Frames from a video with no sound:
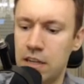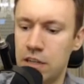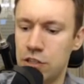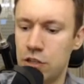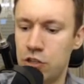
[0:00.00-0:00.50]

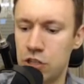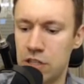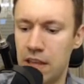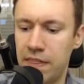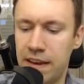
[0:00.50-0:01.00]
So just
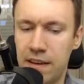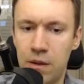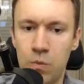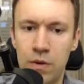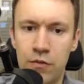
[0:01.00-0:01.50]
like that,
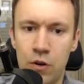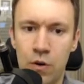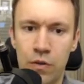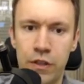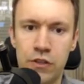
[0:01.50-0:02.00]
we've
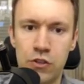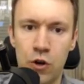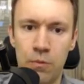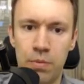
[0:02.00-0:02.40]
got the top